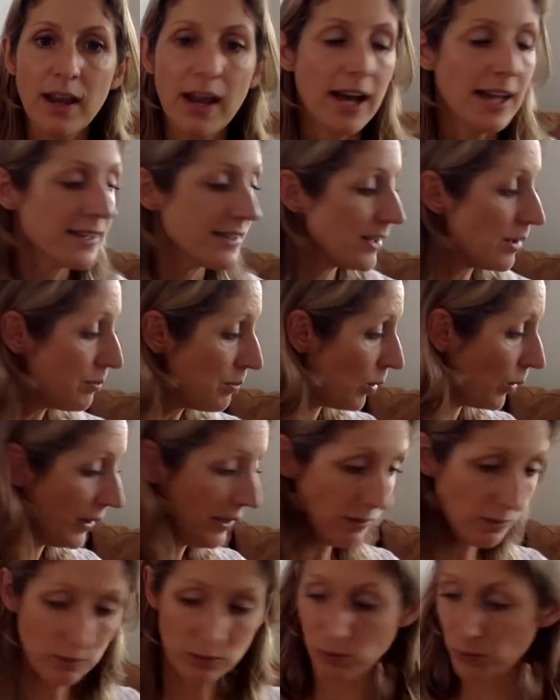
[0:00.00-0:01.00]
At some
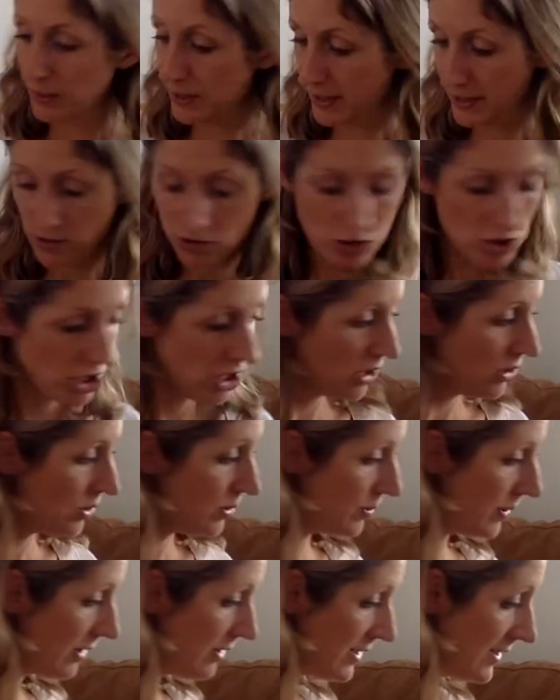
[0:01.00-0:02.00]
point, we
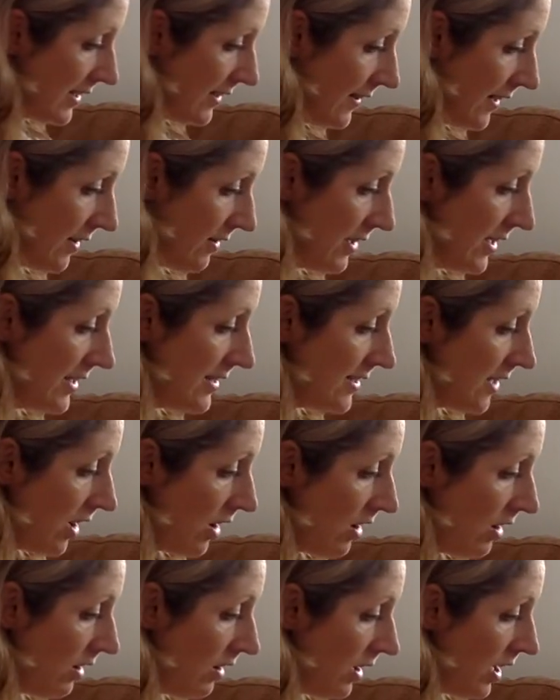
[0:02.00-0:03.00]
introduce, where is it? There it is,
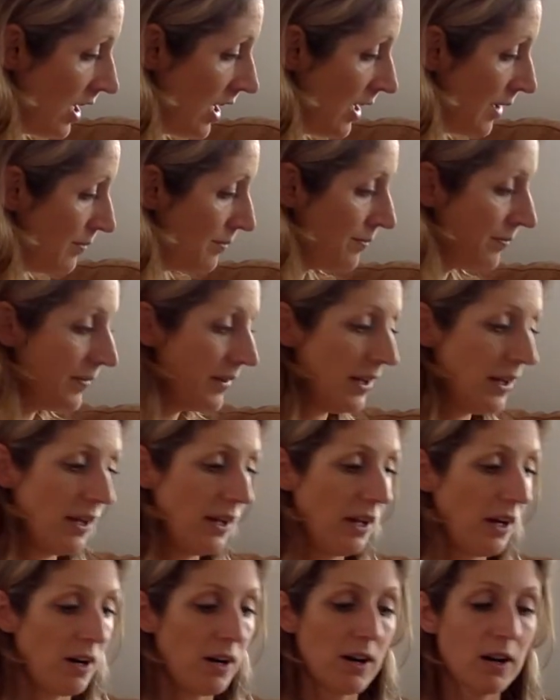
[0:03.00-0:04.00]

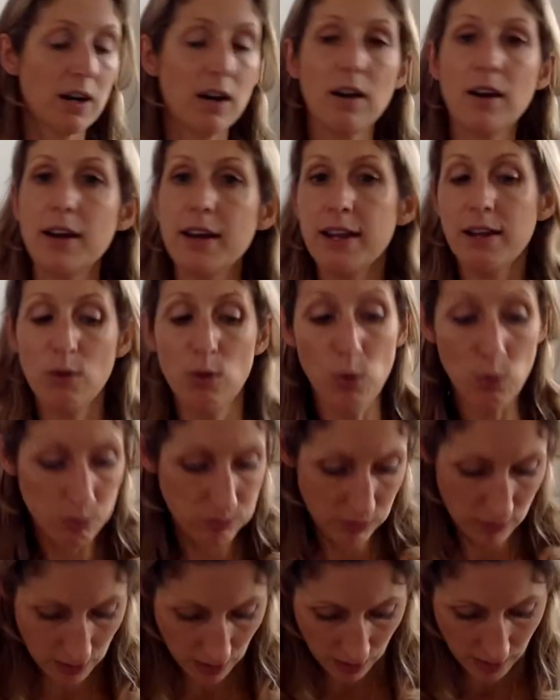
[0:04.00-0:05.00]
our
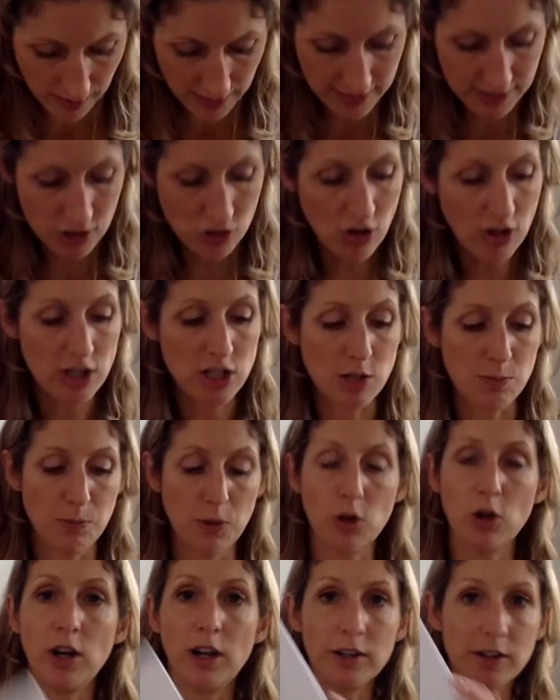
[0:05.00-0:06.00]
client instruction
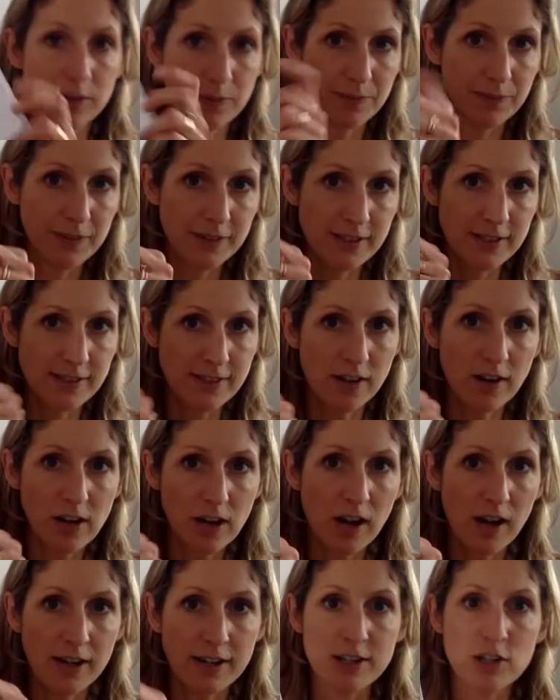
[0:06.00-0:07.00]
booklet. This is our
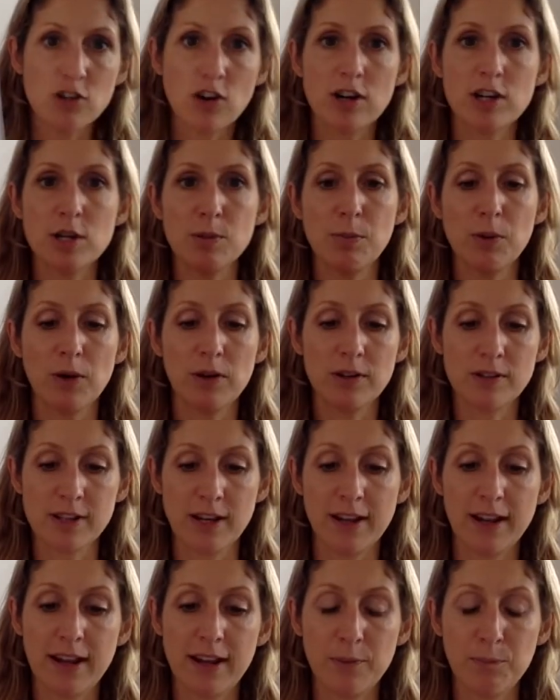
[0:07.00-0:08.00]
client instruction
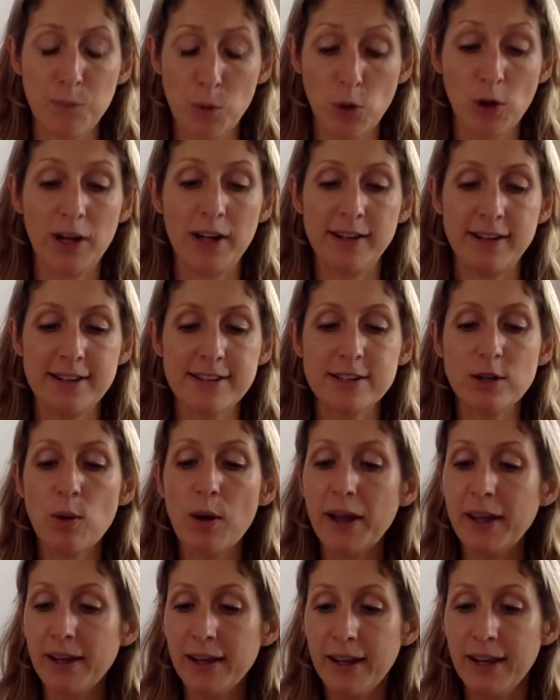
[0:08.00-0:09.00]
booklet. It's
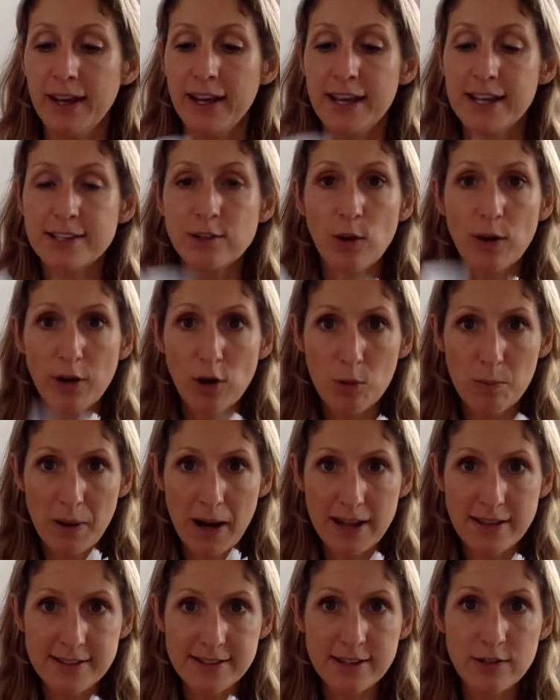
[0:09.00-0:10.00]
quite
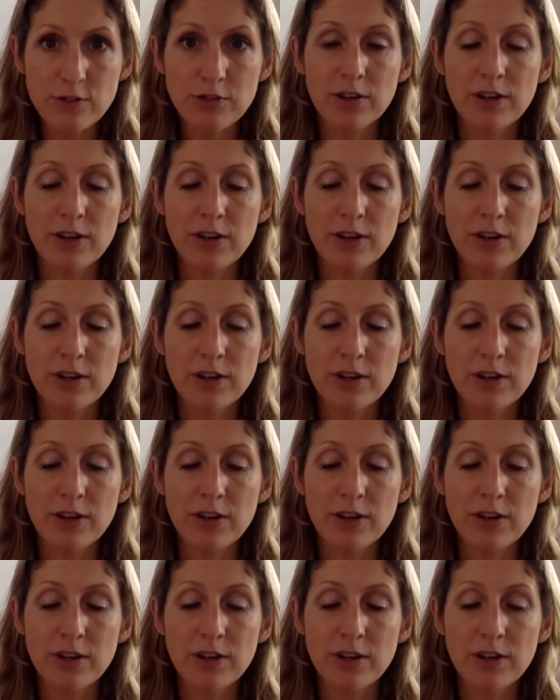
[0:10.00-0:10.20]
comprehensive.